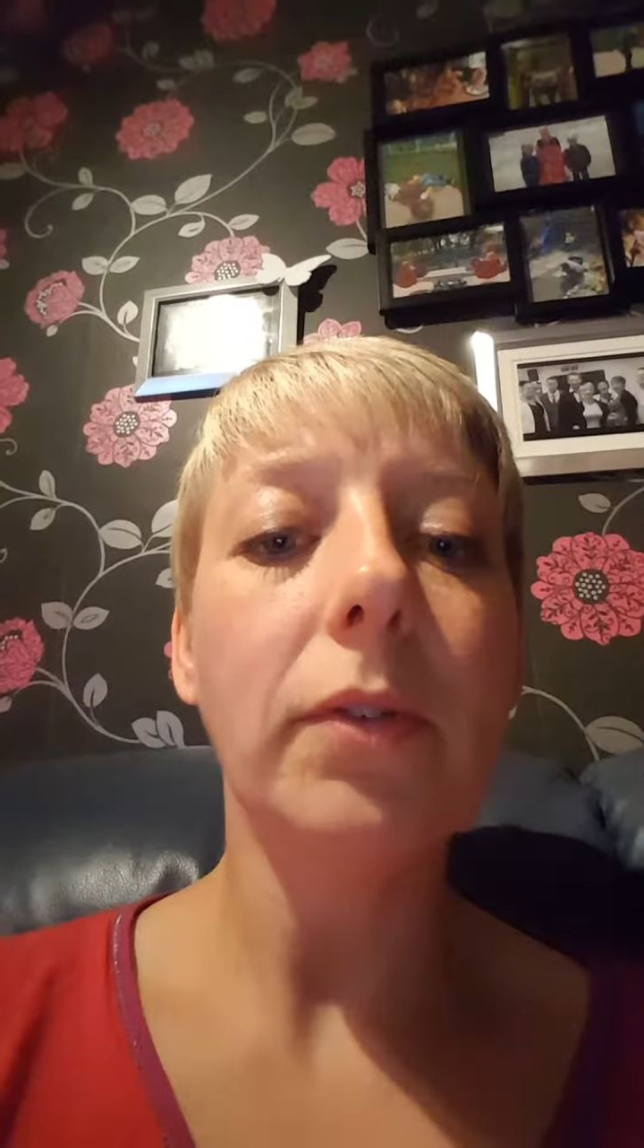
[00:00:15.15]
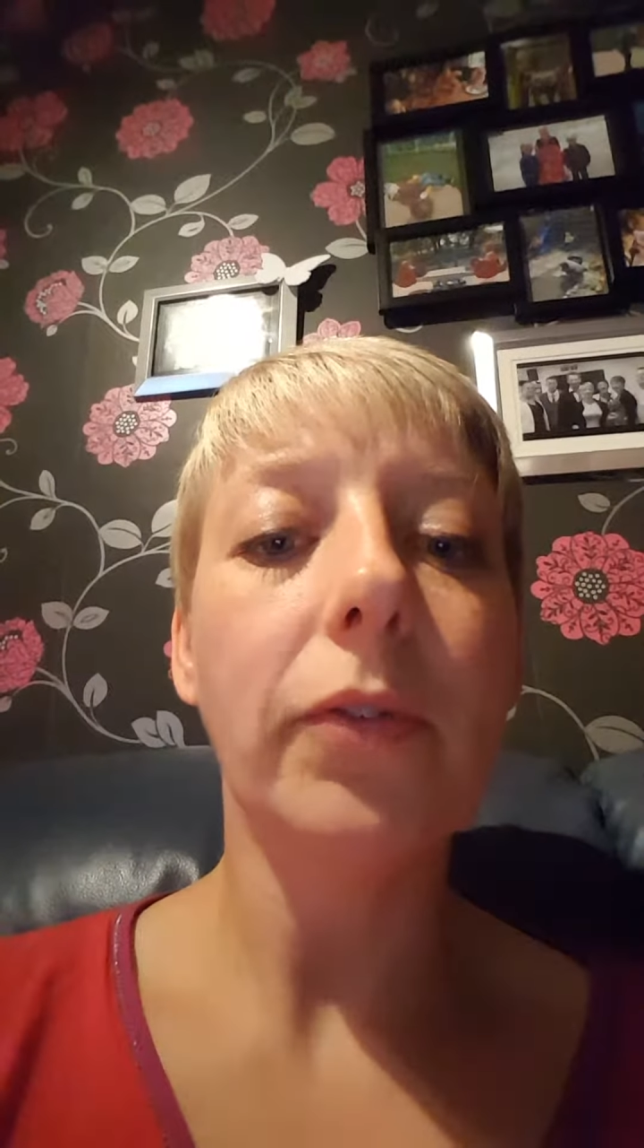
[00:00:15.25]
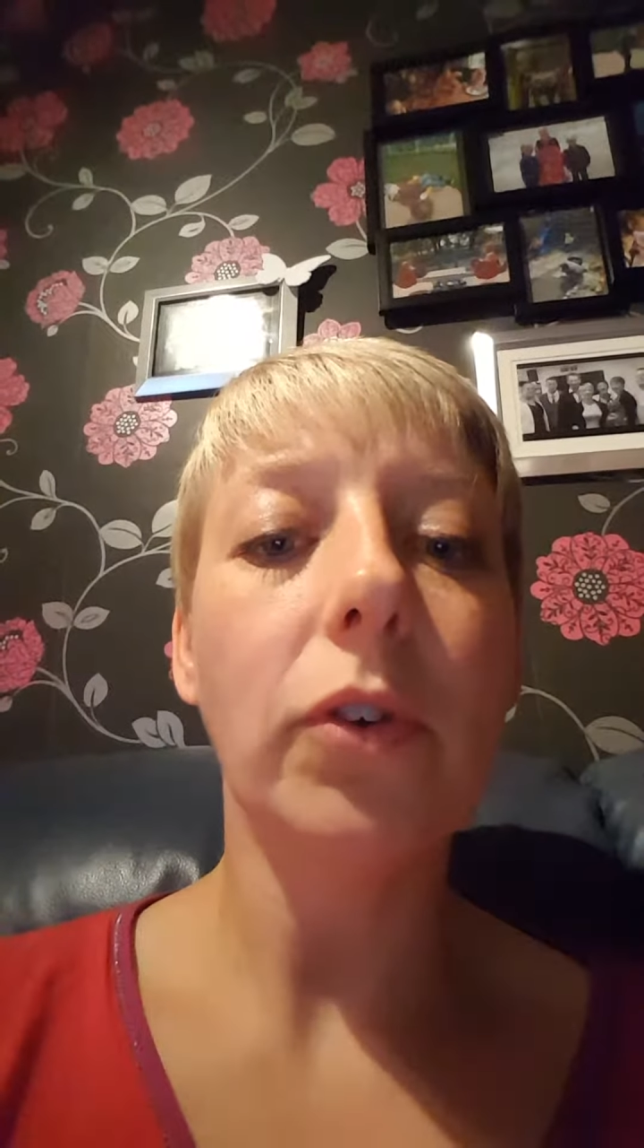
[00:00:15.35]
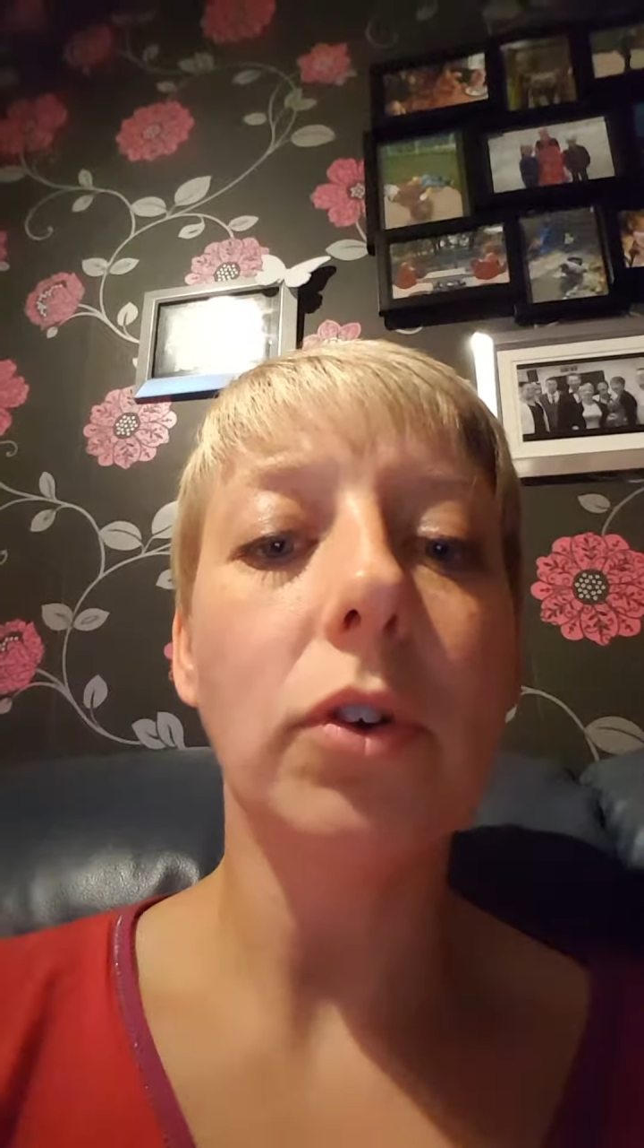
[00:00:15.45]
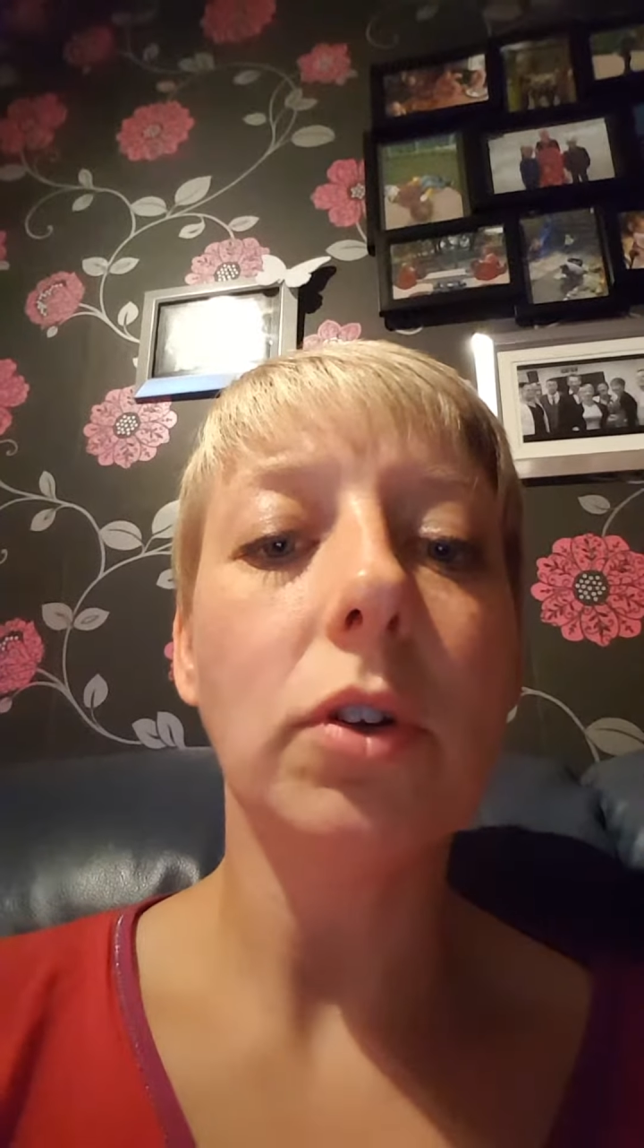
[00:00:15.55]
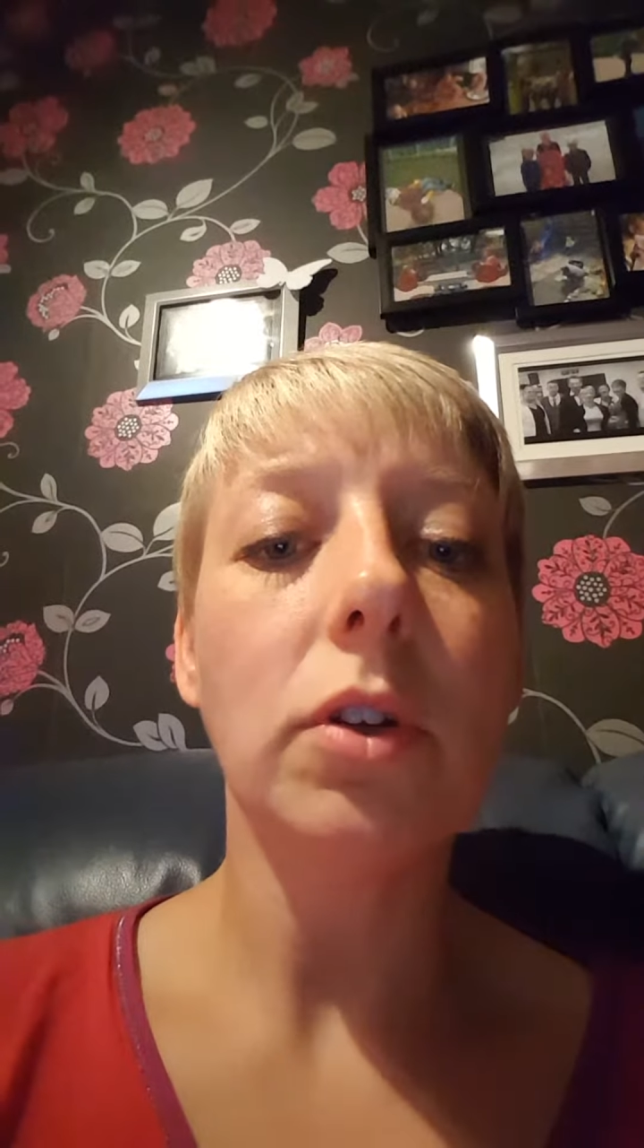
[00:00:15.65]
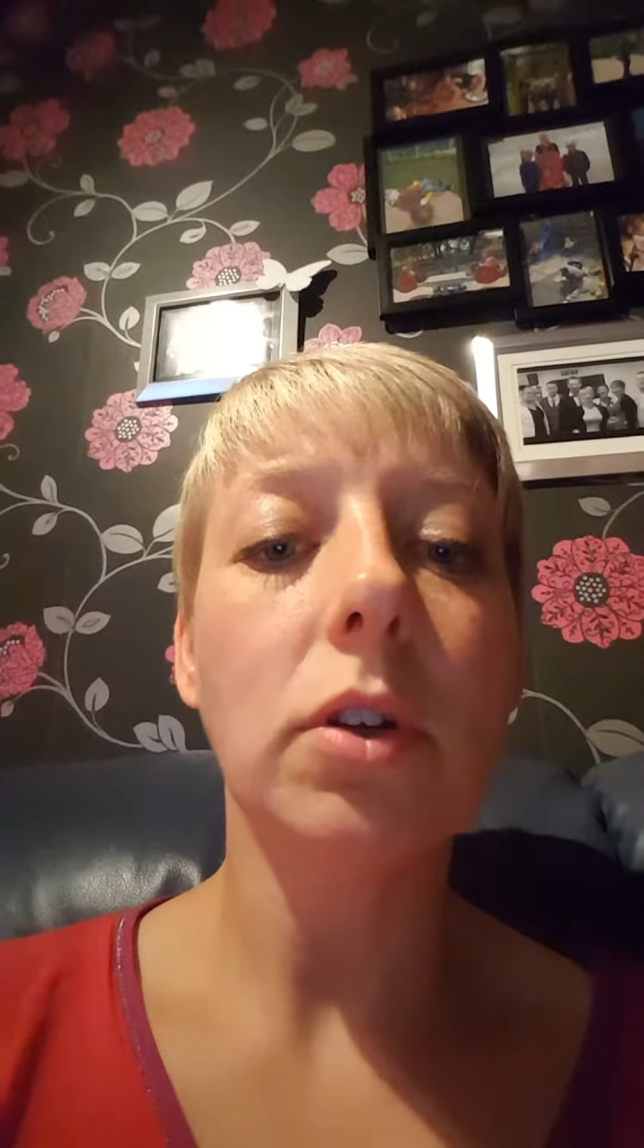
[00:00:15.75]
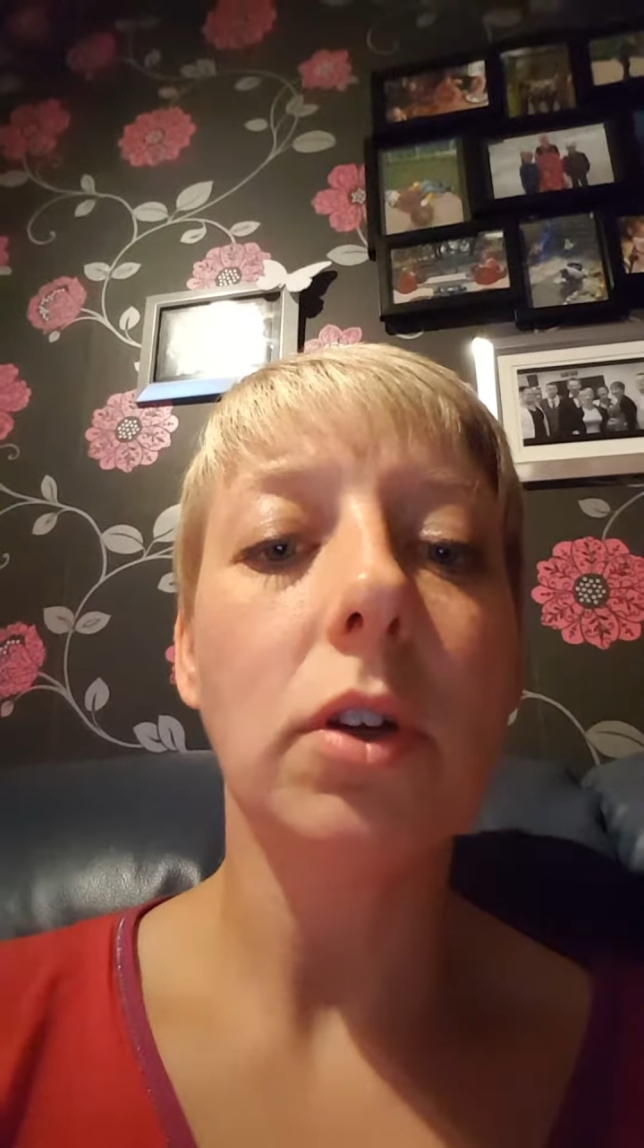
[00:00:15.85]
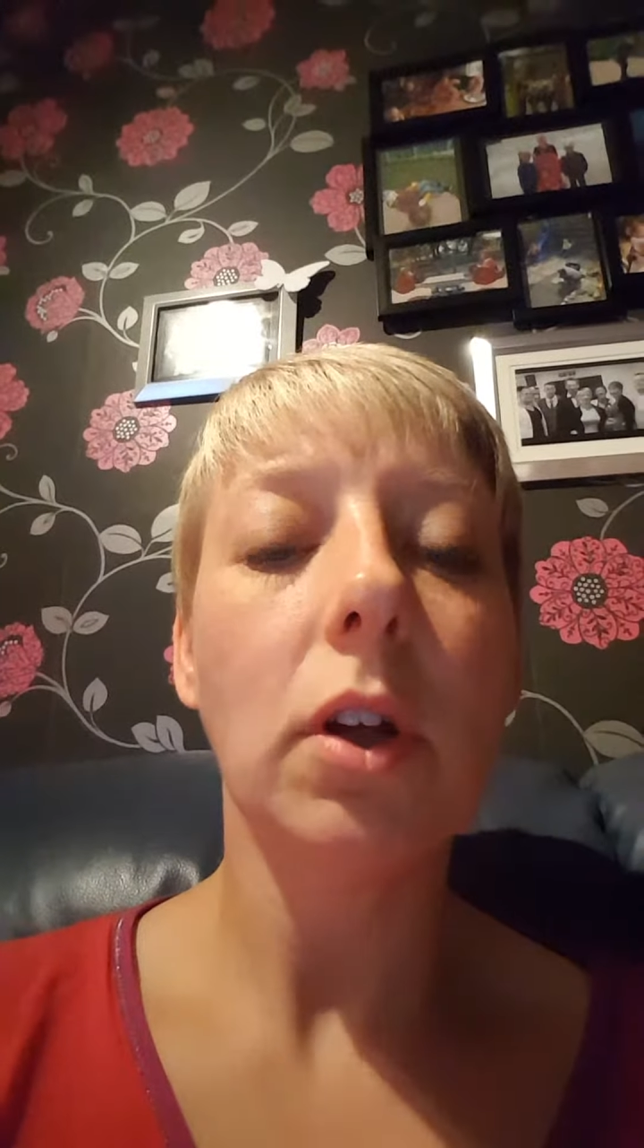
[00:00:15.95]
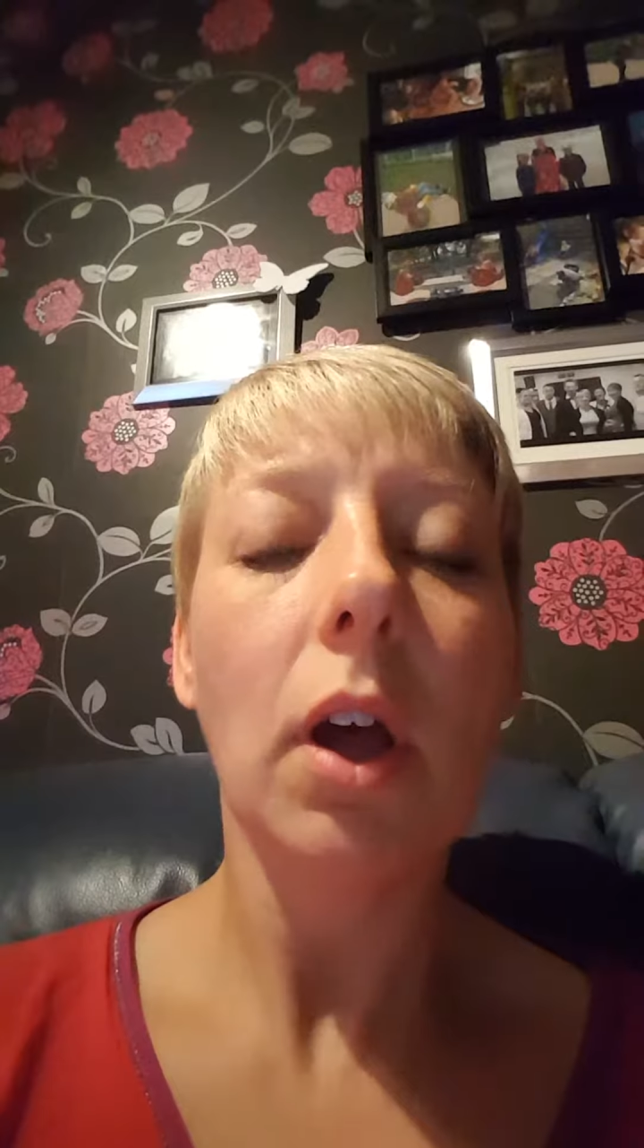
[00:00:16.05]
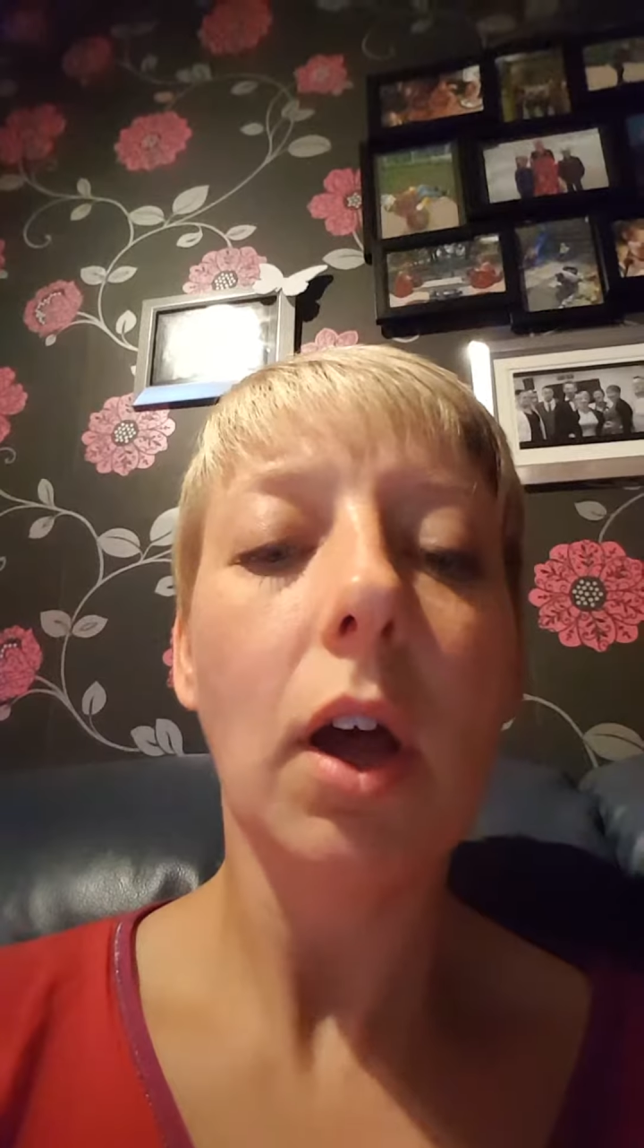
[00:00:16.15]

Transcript: front,